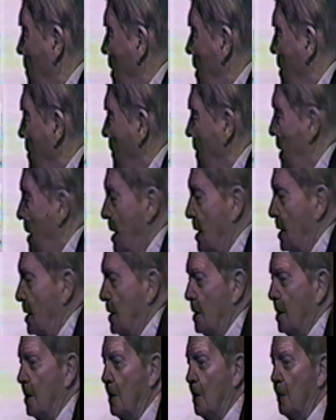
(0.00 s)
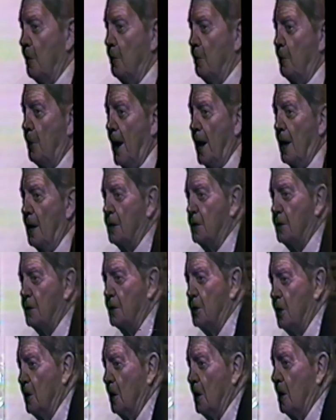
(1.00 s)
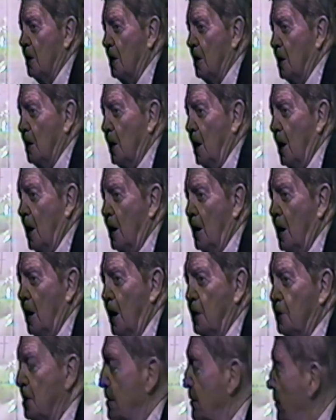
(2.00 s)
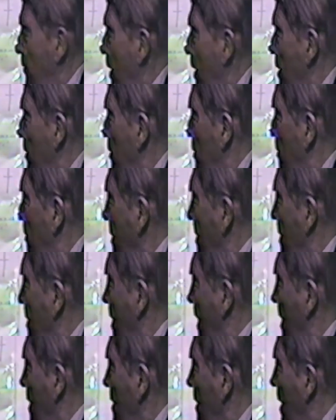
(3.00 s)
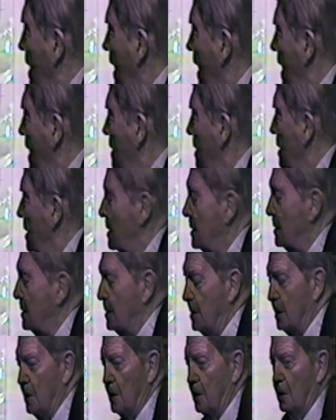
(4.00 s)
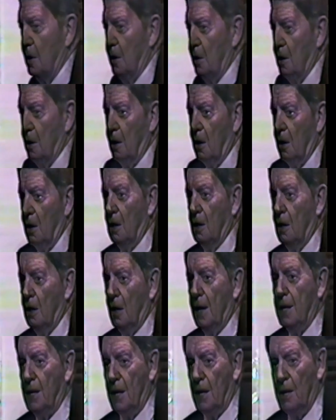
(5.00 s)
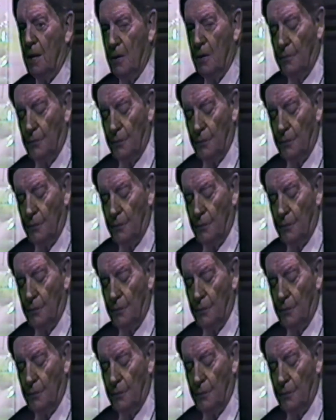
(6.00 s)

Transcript: one of our pilots had an engine failure one day and landed in Leyte.